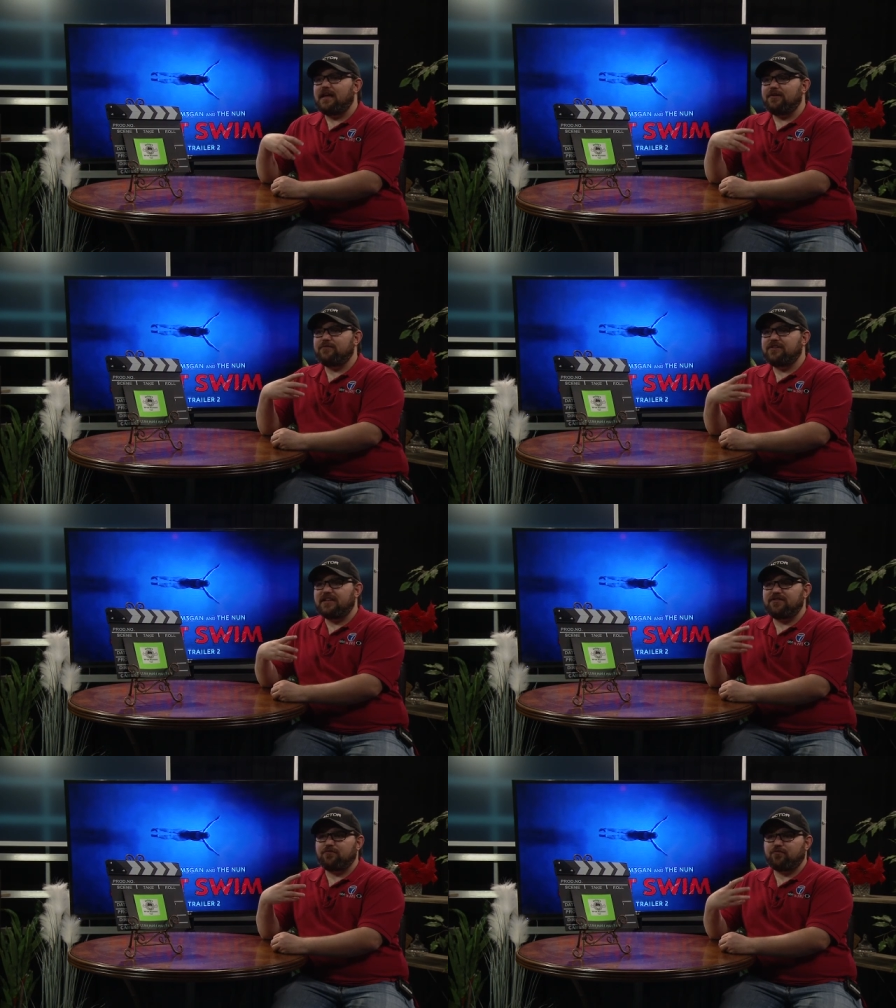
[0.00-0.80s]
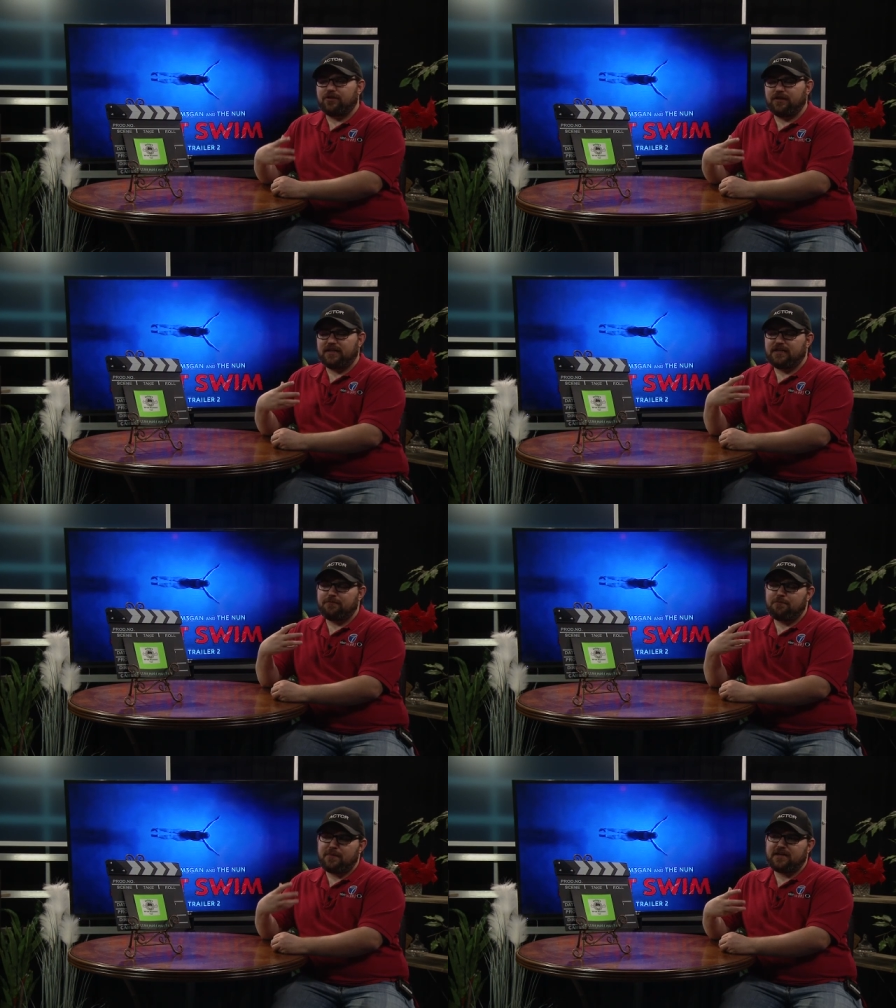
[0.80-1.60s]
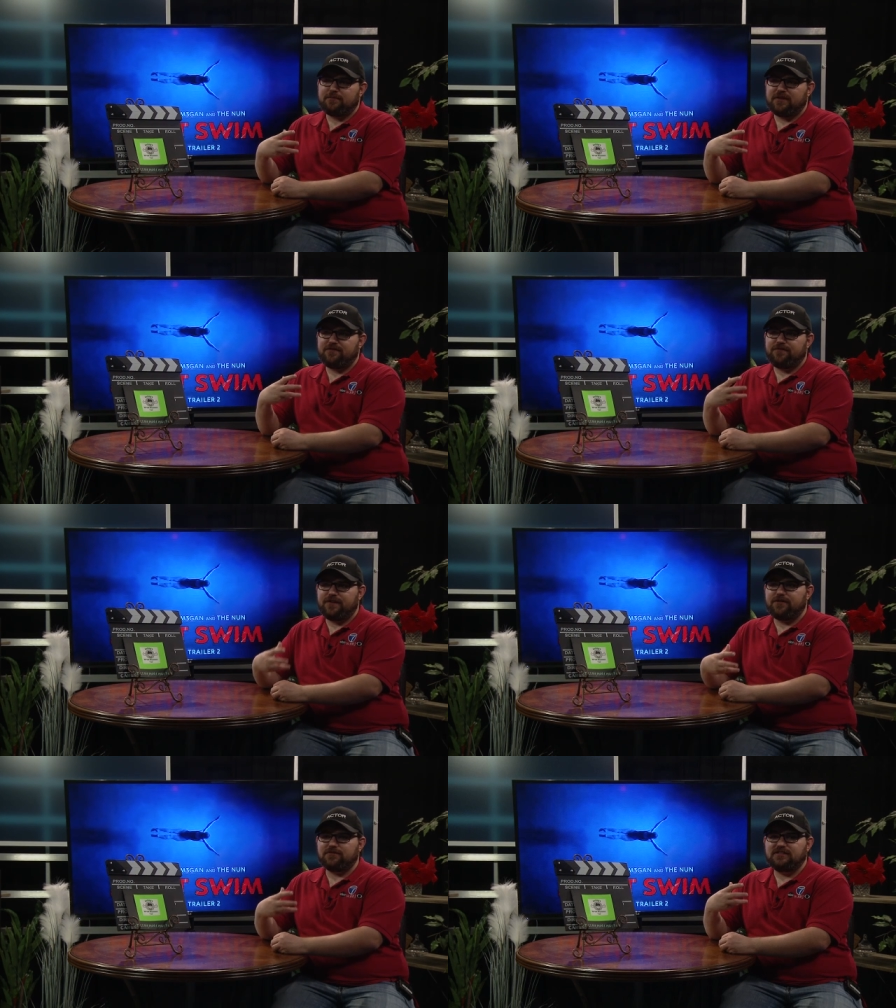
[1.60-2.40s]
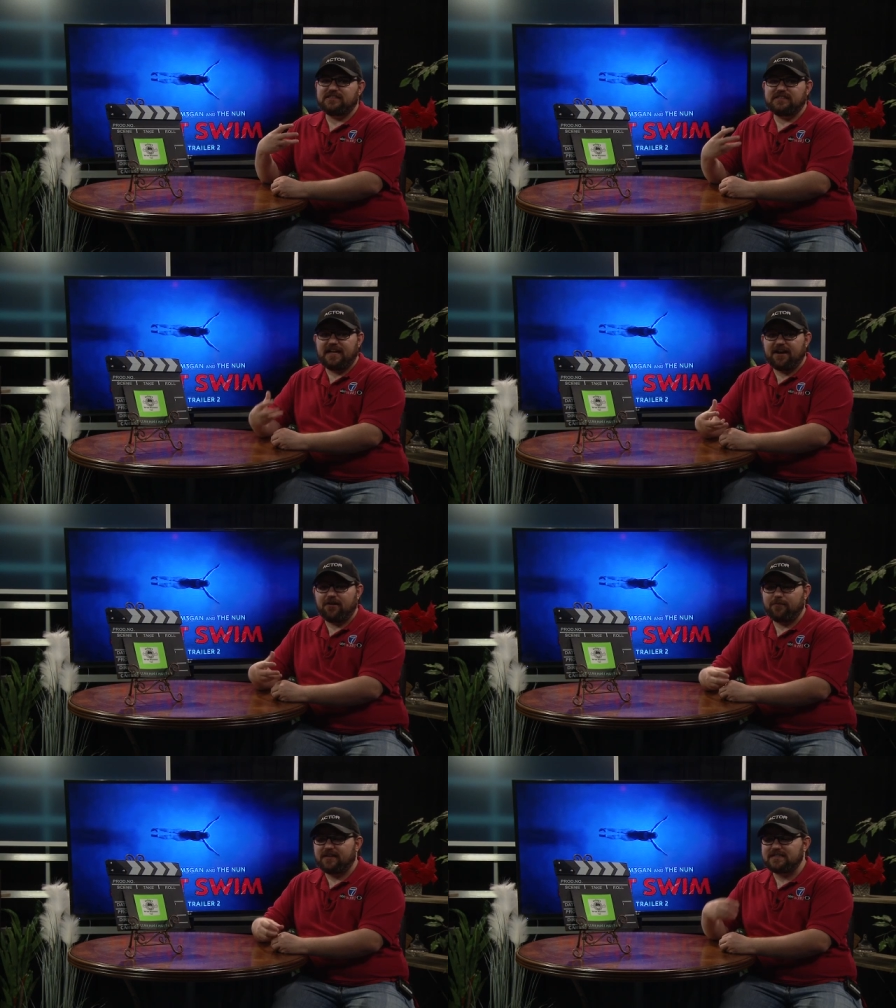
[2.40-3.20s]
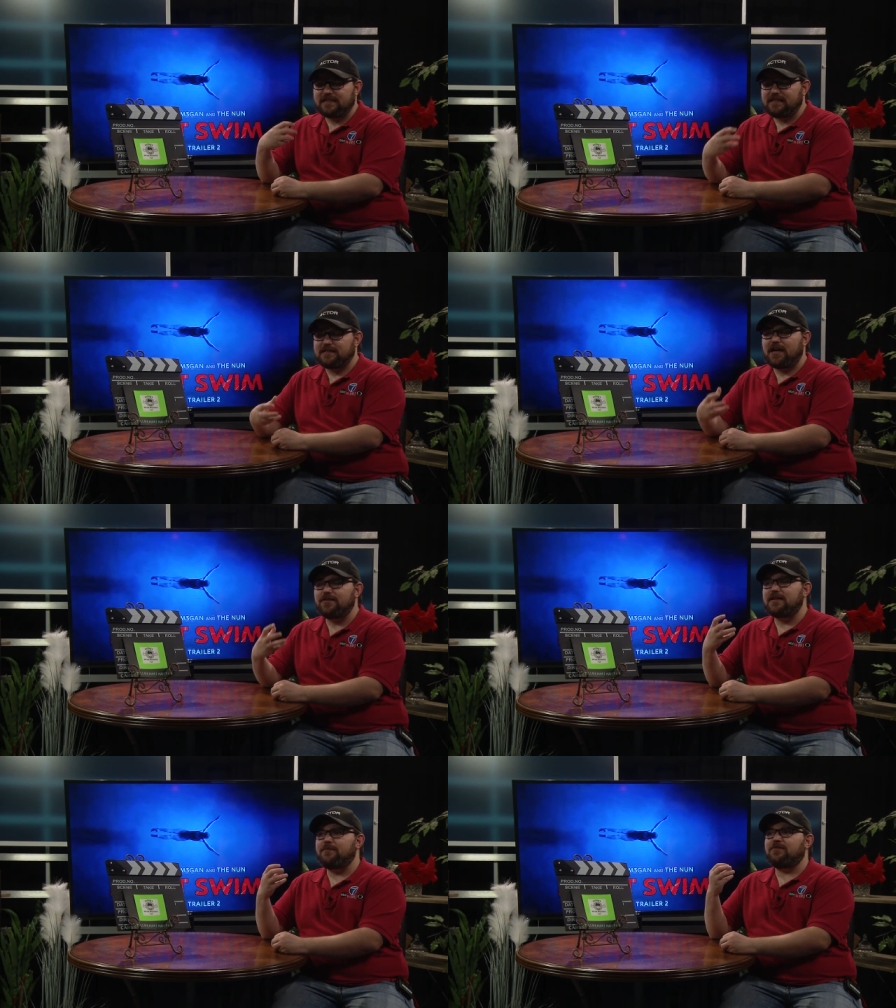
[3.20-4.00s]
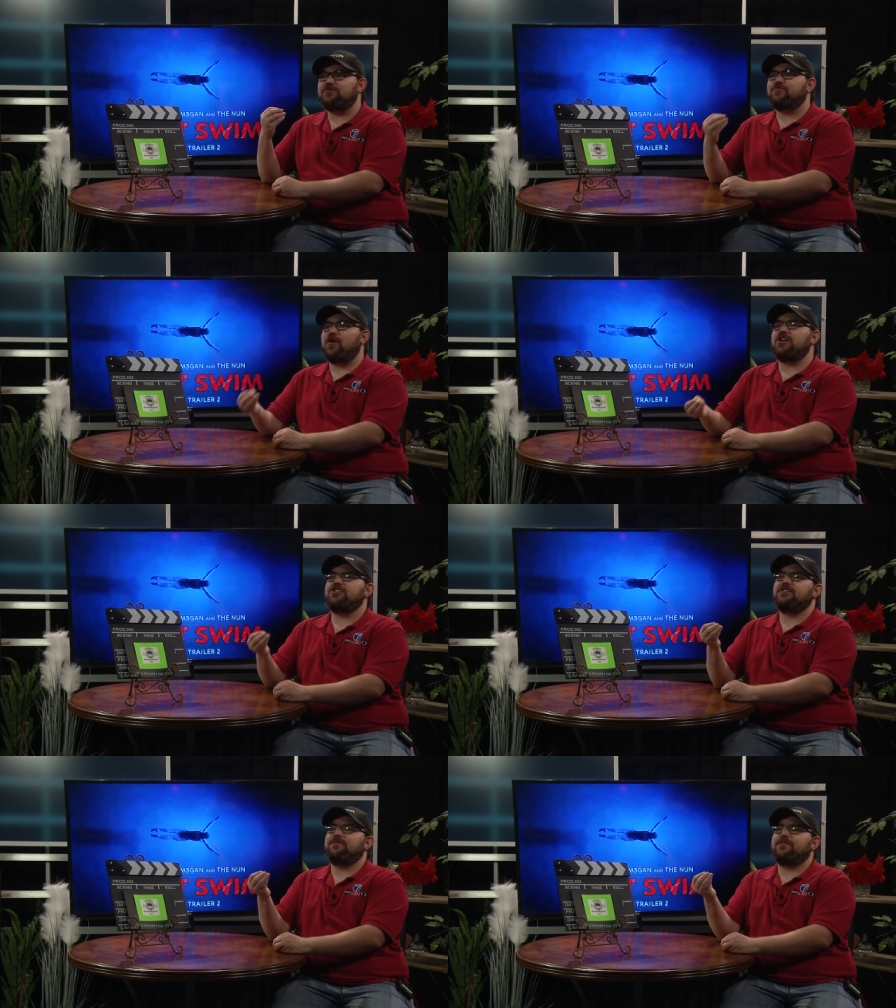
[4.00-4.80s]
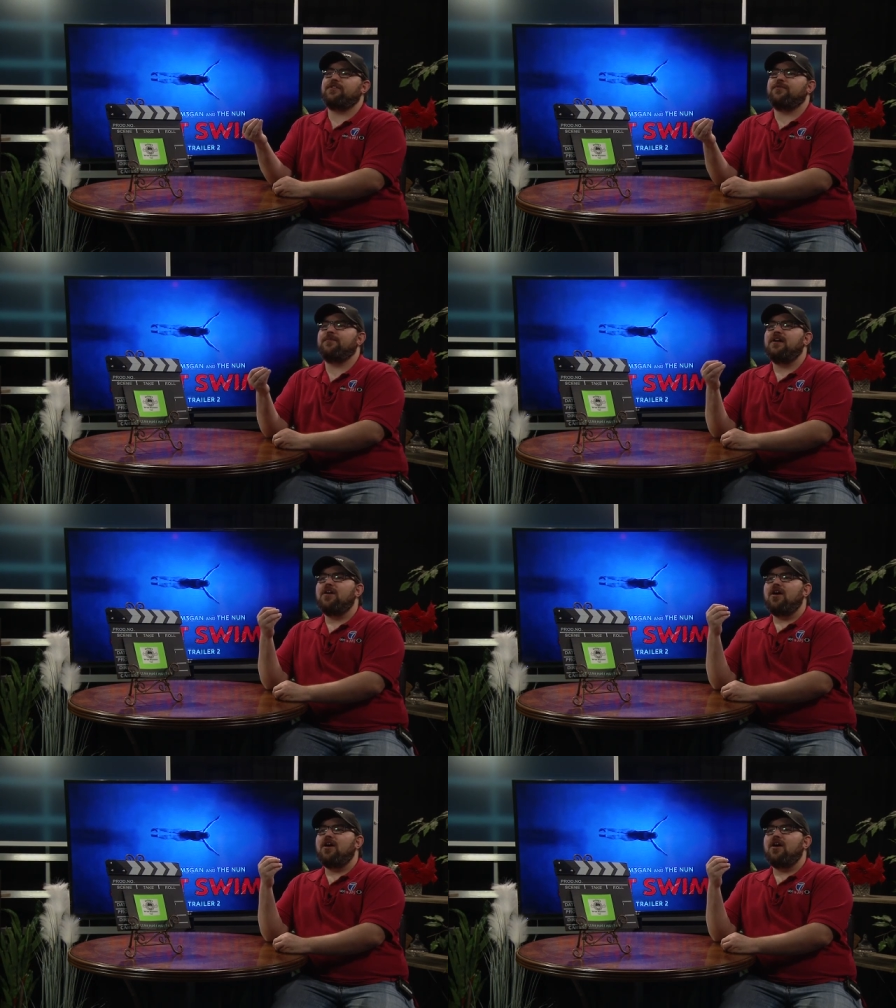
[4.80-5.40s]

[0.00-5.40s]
it didn't really make me feel scared because the entire time I was watching the film,